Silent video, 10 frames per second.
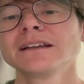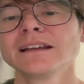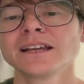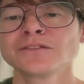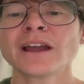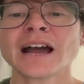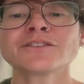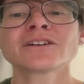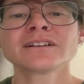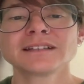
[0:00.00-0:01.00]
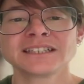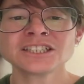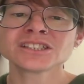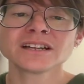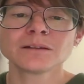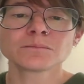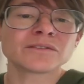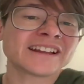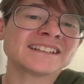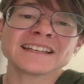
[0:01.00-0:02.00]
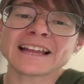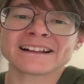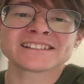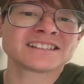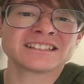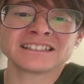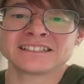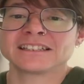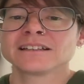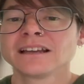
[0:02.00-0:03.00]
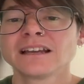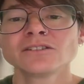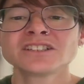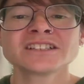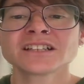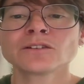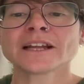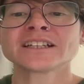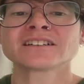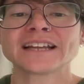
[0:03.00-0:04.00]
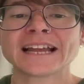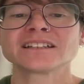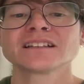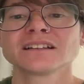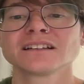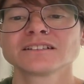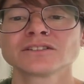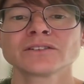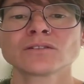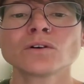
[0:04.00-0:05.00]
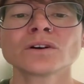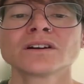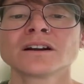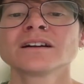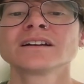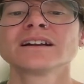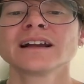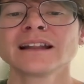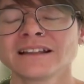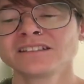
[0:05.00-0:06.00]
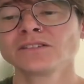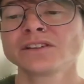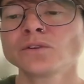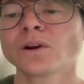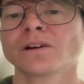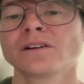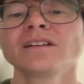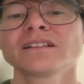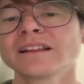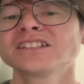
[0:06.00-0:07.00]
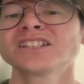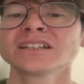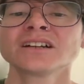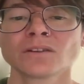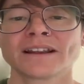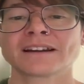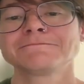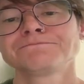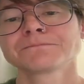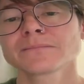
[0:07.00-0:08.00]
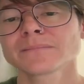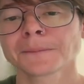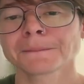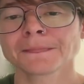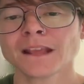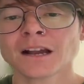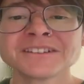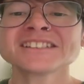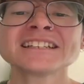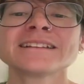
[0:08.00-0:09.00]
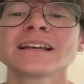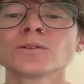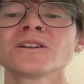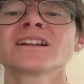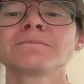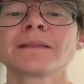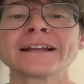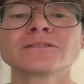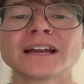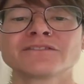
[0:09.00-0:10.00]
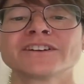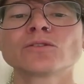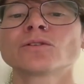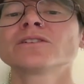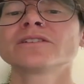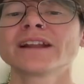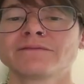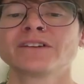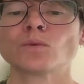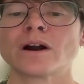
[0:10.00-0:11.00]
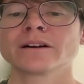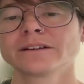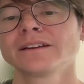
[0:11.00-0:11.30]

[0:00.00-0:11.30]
If you have her on a leash, preventing access is easy. You just don't let her get to the corner unless you cue her that she can go there. Obviously, that would not apply to every corner and every walk.